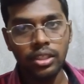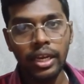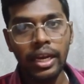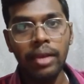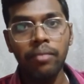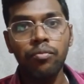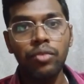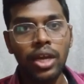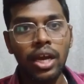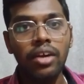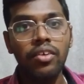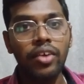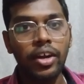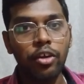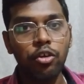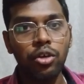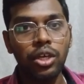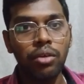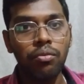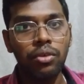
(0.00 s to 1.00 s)
the name we are
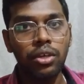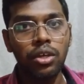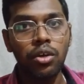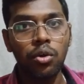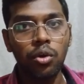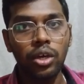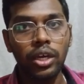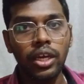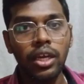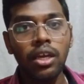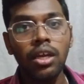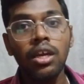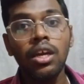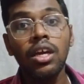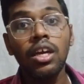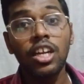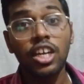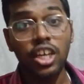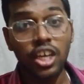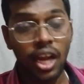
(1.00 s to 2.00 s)
trying to give here, okay?
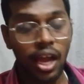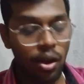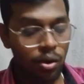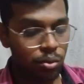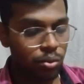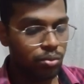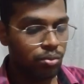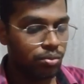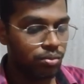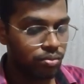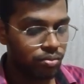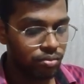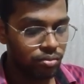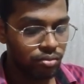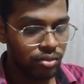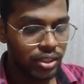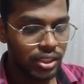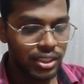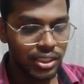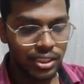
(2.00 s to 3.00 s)
Now,
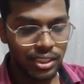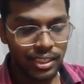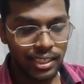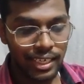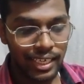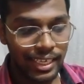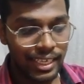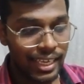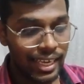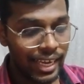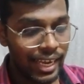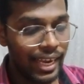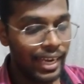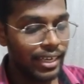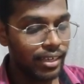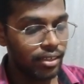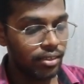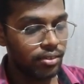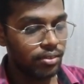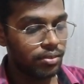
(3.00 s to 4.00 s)
just click
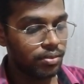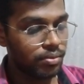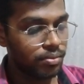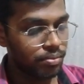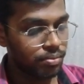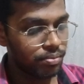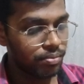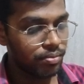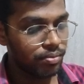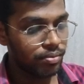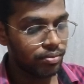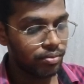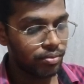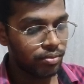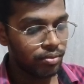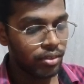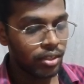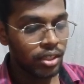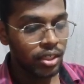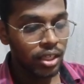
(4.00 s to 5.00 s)
enter.
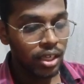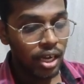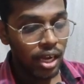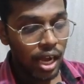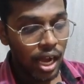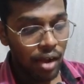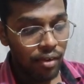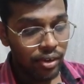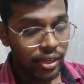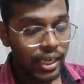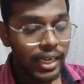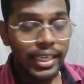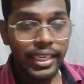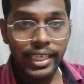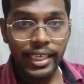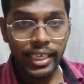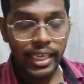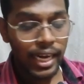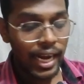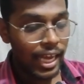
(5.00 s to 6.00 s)
Our
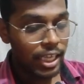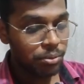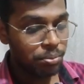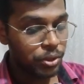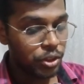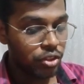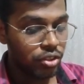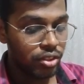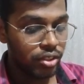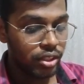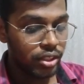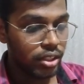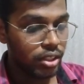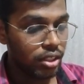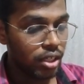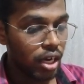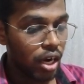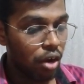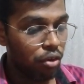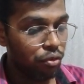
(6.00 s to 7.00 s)
container has been
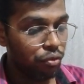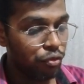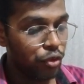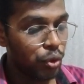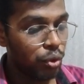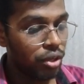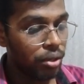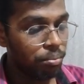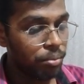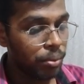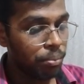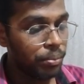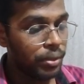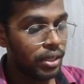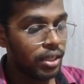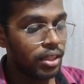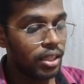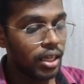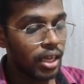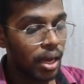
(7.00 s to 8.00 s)
generated. Now, if you
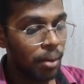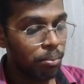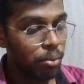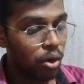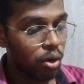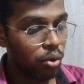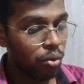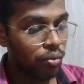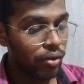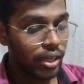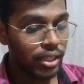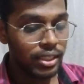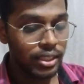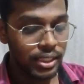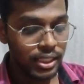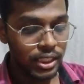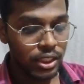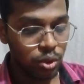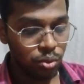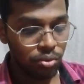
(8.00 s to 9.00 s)
remember the above one,
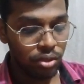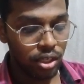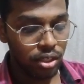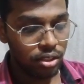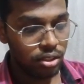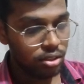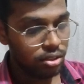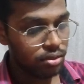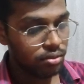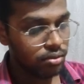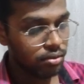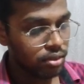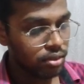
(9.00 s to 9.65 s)
this one,